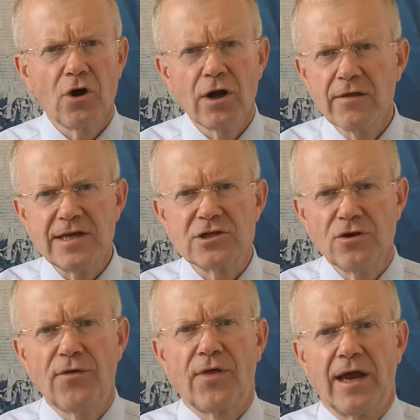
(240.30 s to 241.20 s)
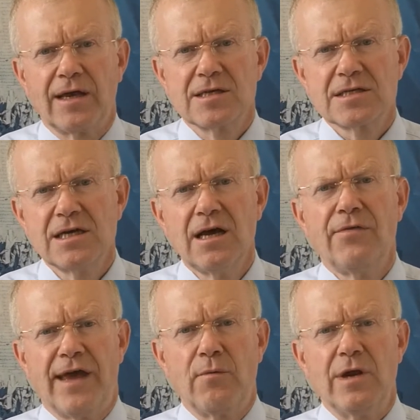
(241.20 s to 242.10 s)
all of these good things,
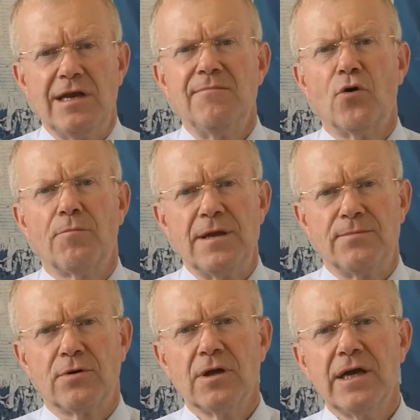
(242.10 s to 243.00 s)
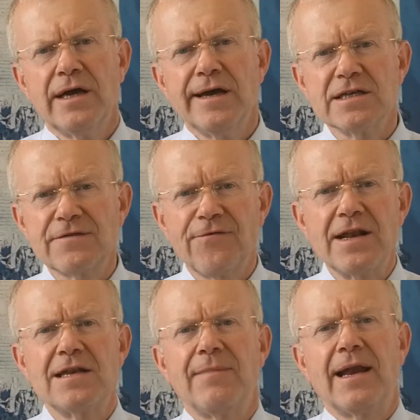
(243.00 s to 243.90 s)
then we need more people. It is
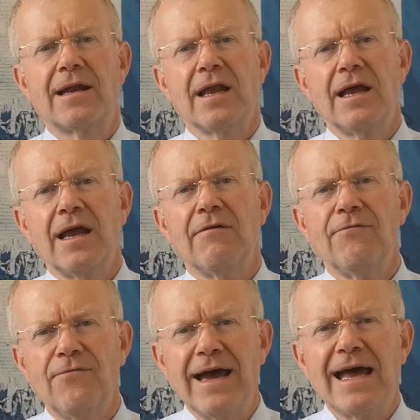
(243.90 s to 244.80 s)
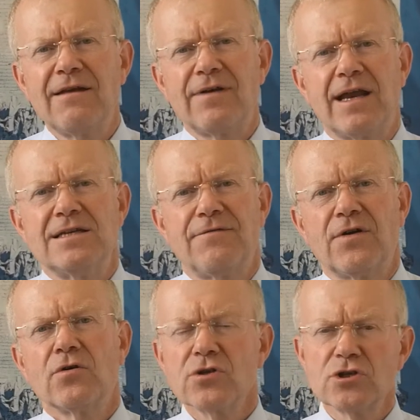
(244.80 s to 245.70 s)
fundamentally very, very
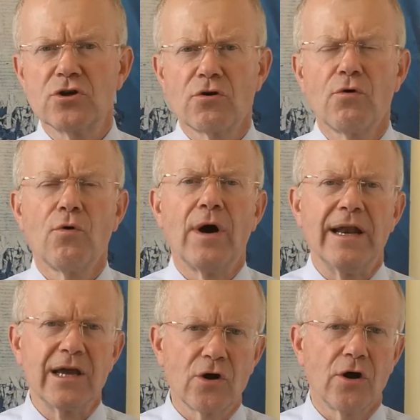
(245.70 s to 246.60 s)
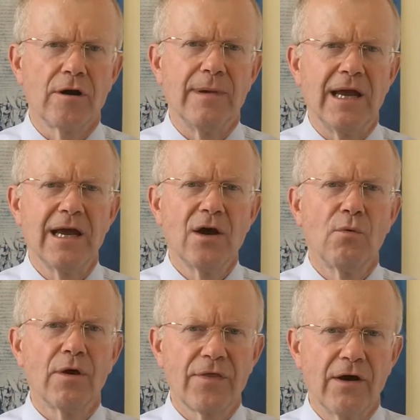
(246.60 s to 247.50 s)
difficult to grow an economy
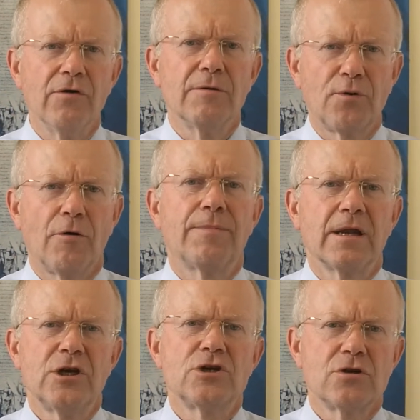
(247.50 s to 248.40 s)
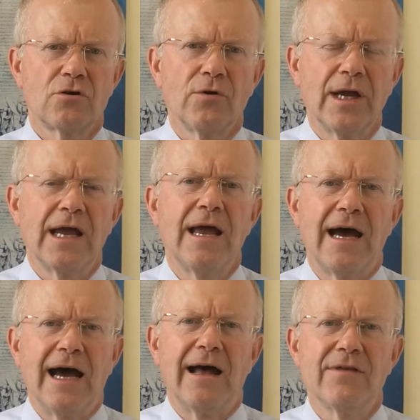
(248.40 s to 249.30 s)
without the population growing
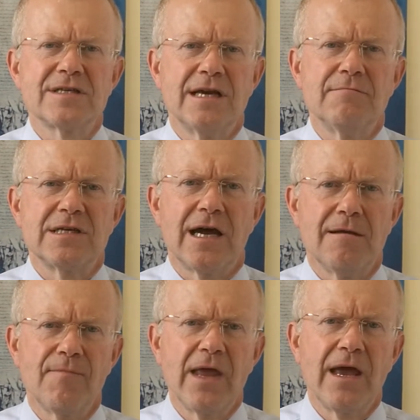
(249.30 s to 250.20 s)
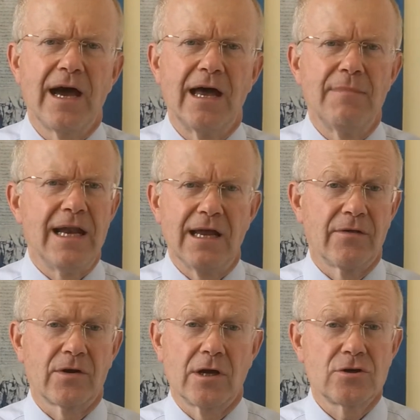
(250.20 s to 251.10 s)
at the same time. And many
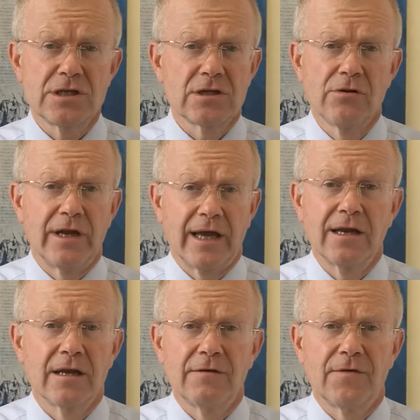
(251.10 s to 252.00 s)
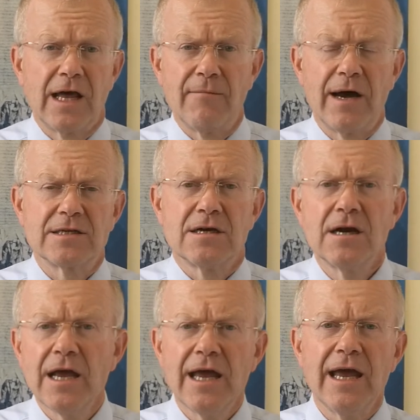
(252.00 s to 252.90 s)
other countries, including England for that matter,
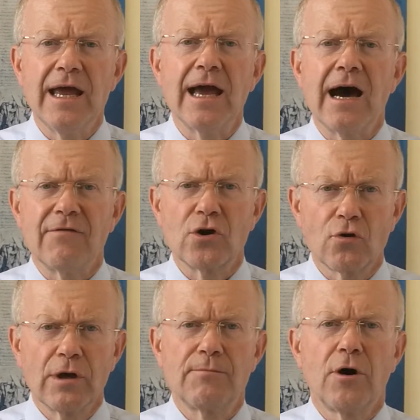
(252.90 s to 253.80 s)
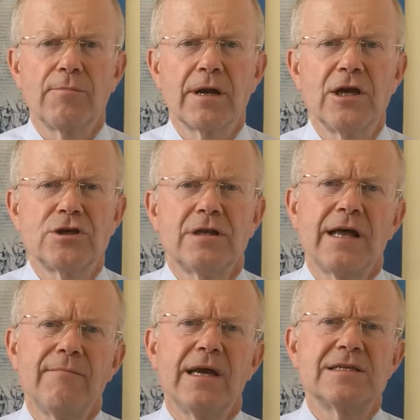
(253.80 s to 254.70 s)
have a growing population, and
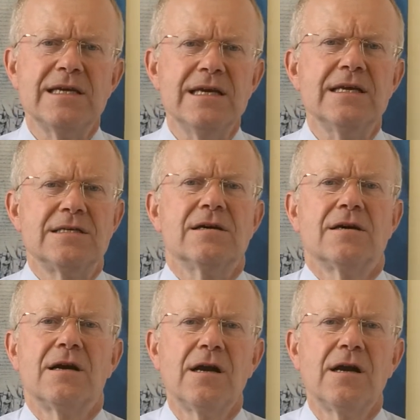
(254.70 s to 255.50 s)
that makes it easier